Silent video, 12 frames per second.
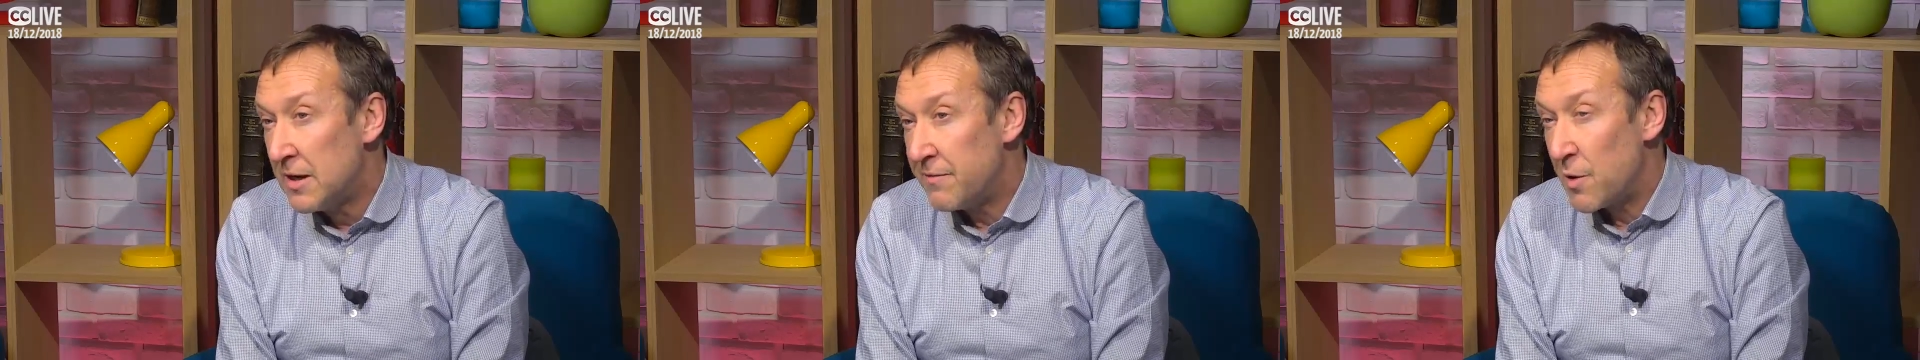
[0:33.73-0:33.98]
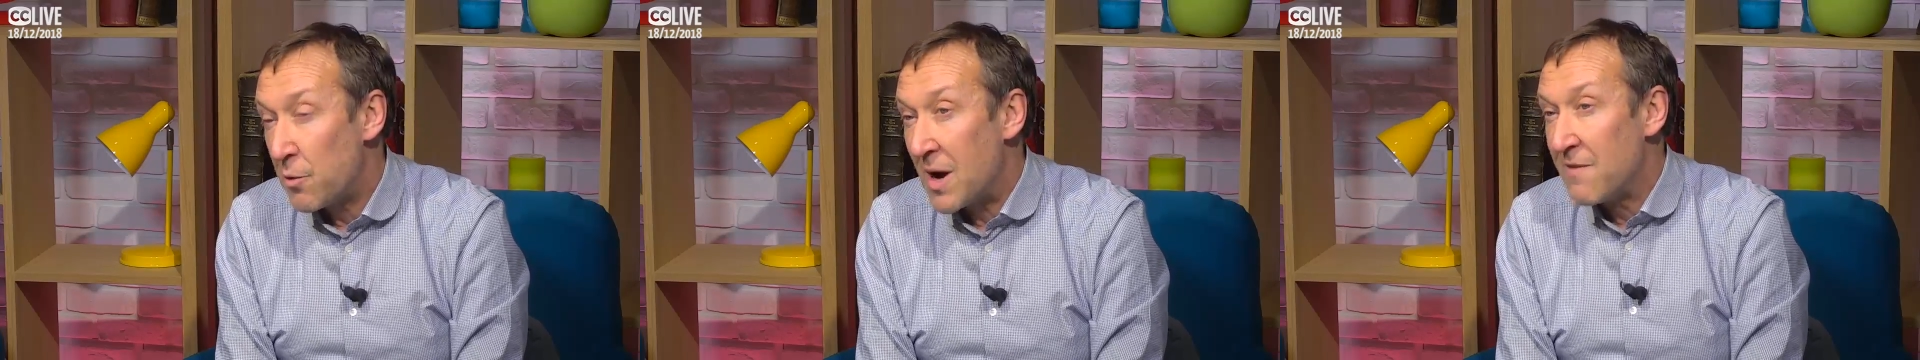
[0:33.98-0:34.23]

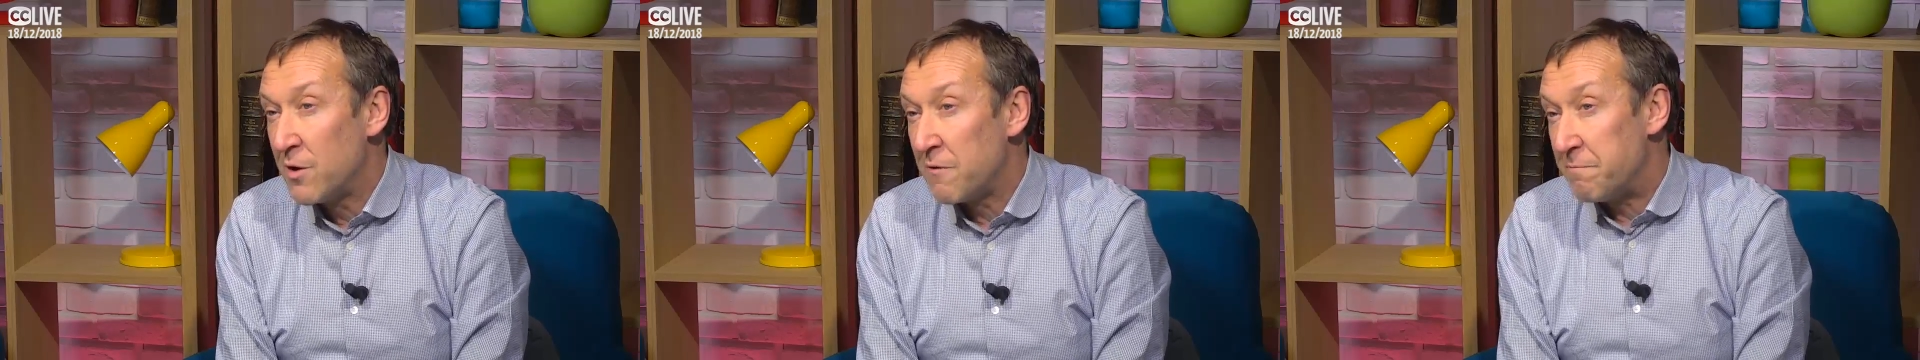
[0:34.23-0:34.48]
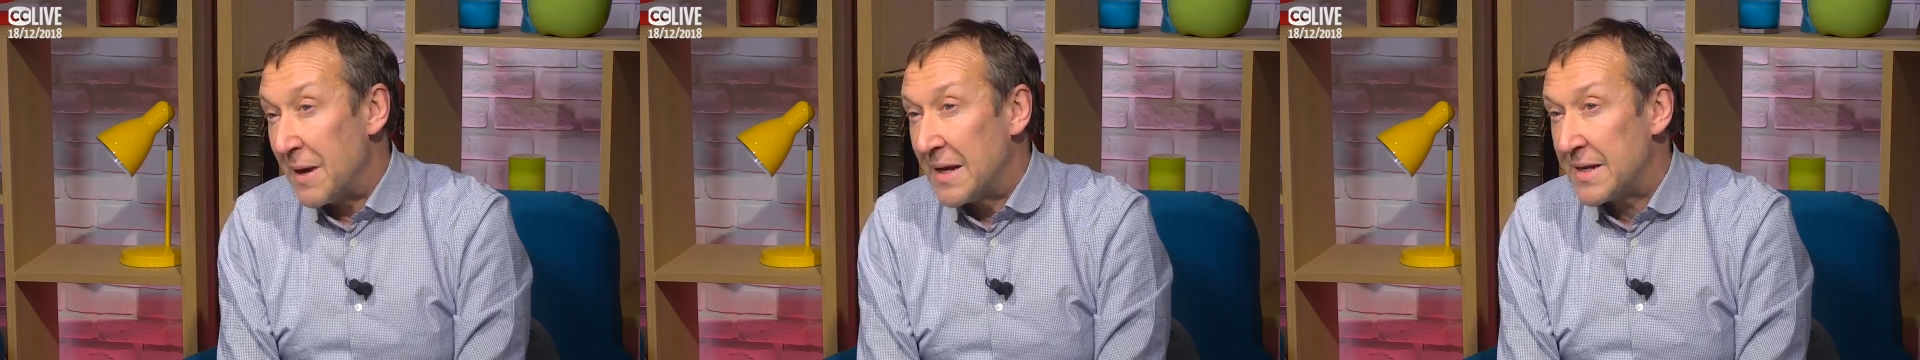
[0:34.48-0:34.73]
the arrival
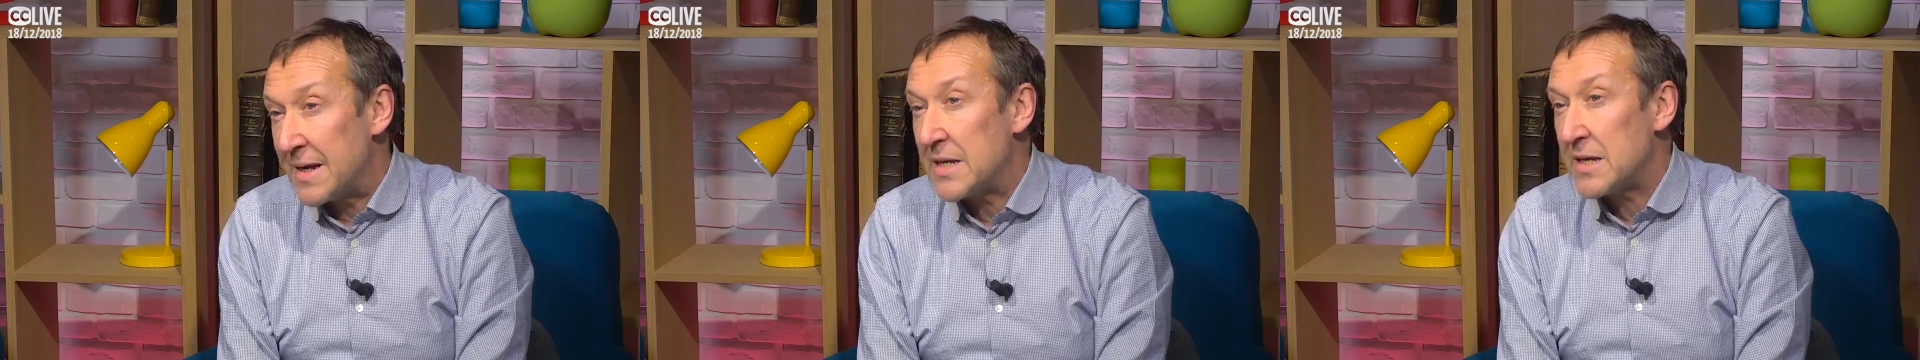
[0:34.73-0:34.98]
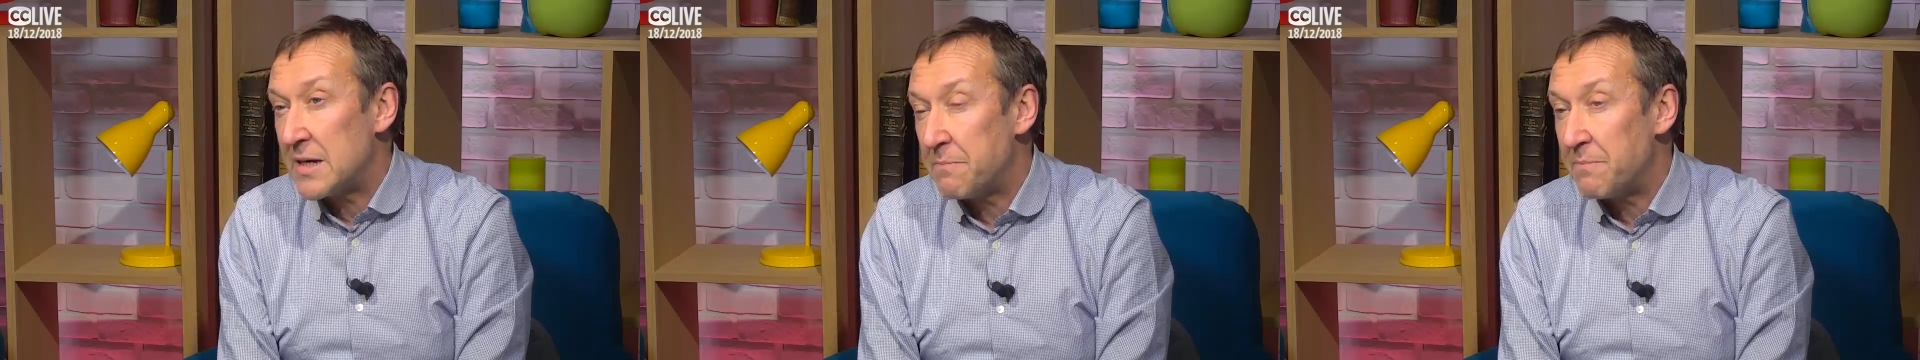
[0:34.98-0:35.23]
of big
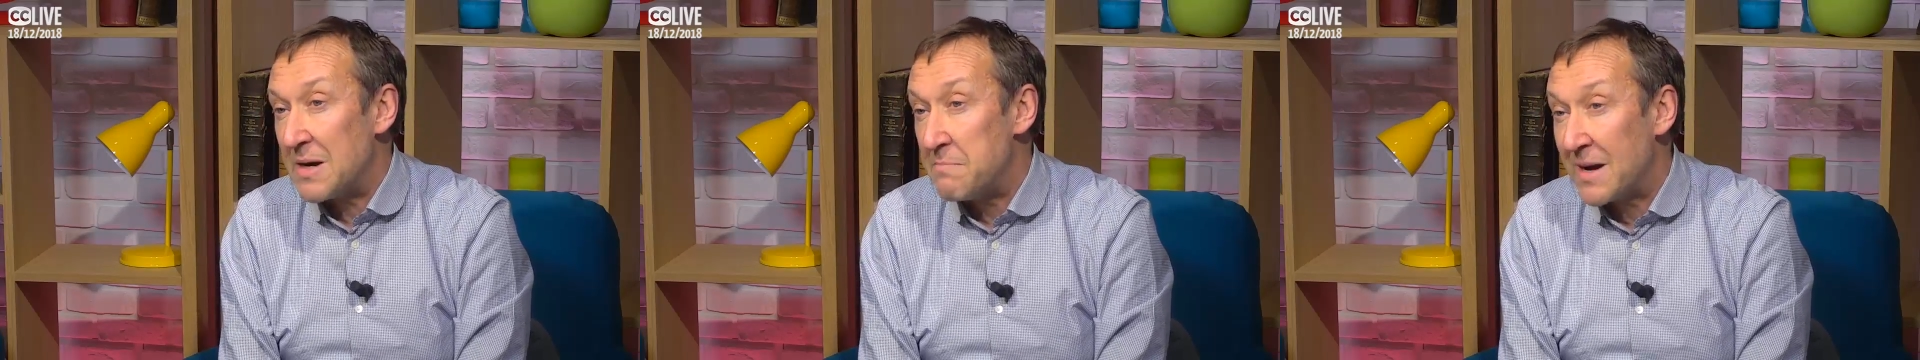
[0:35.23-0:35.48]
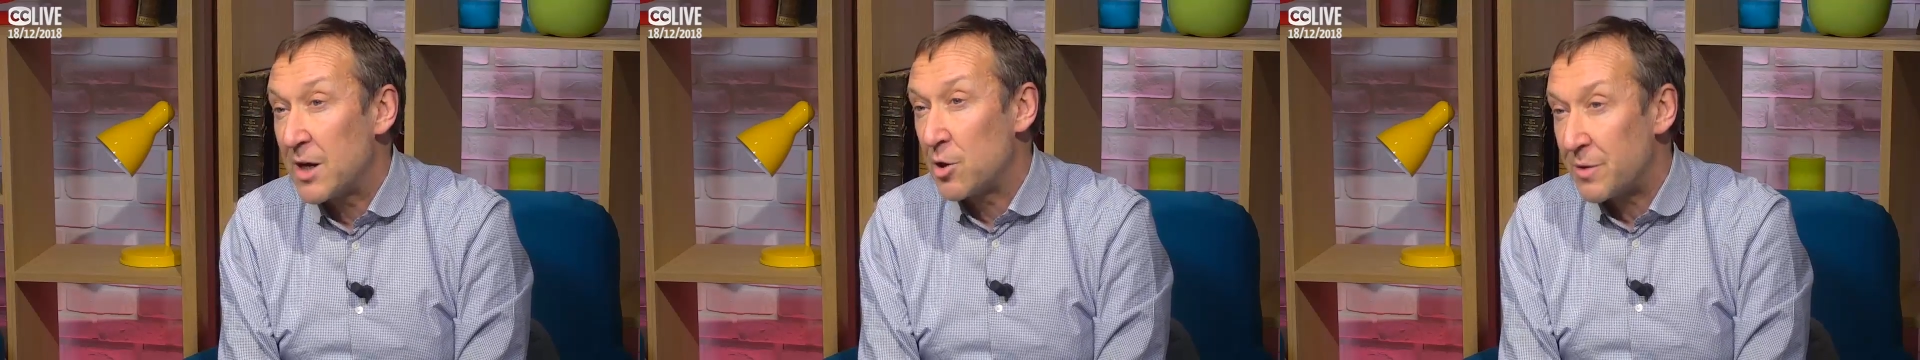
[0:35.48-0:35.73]
data, and
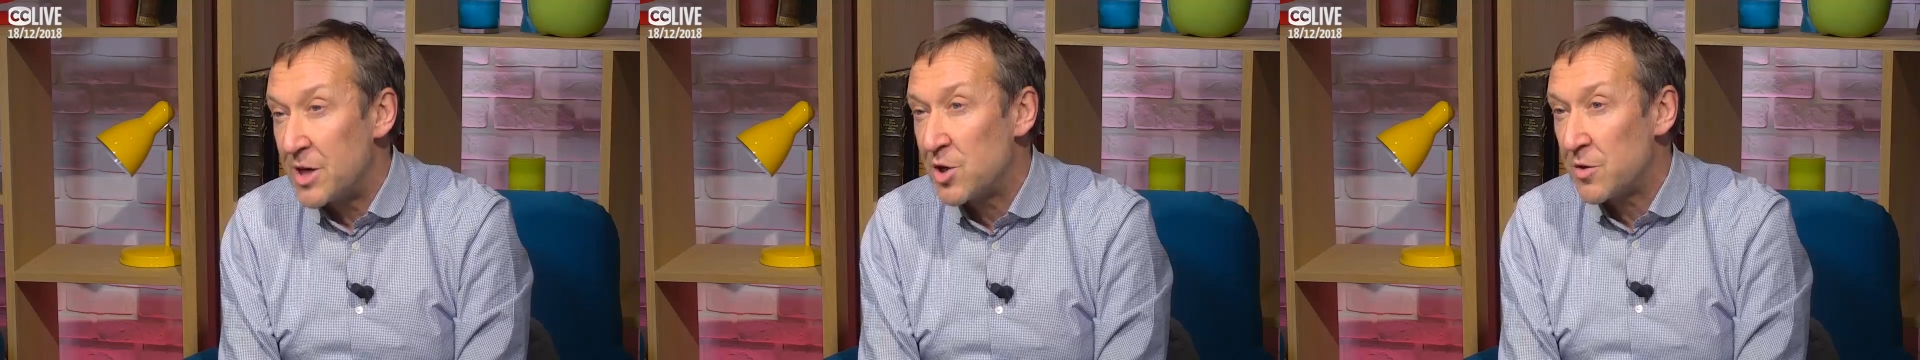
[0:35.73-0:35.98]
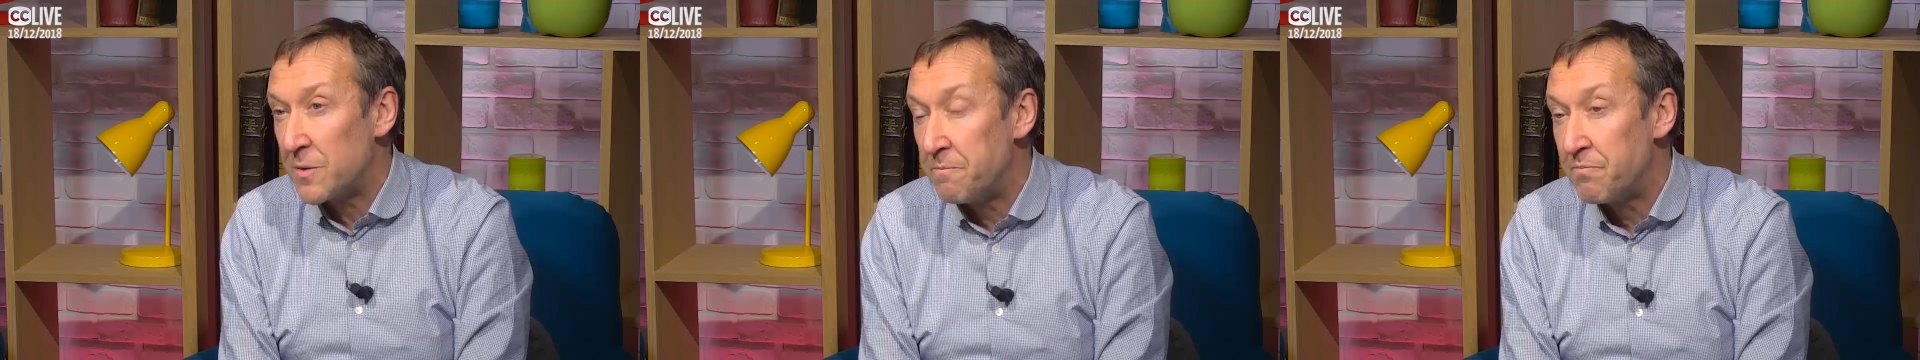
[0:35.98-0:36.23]

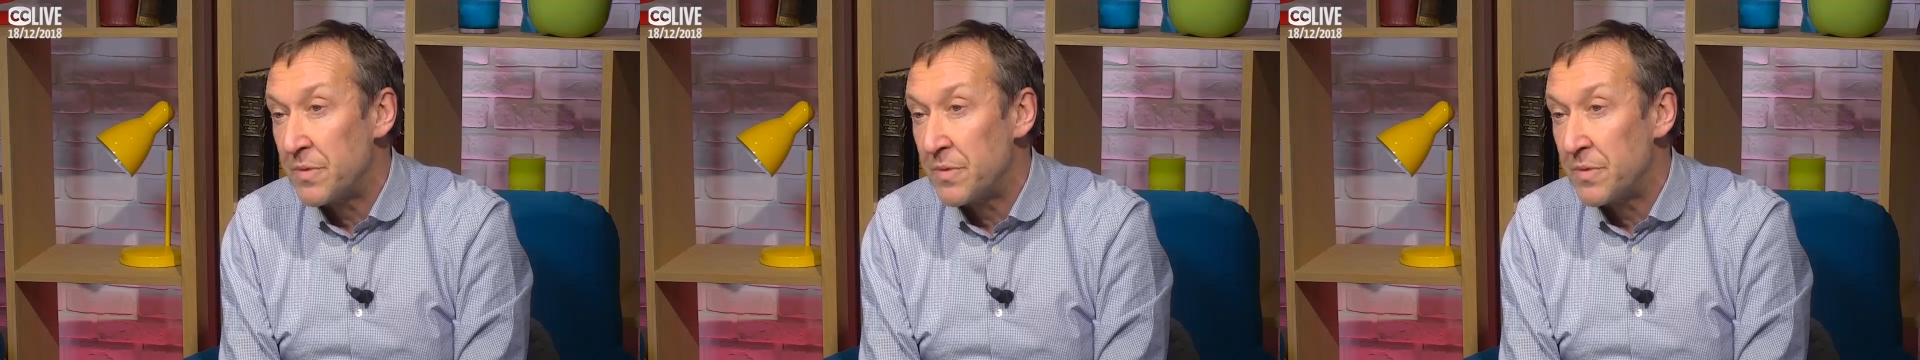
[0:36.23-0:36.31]
migration.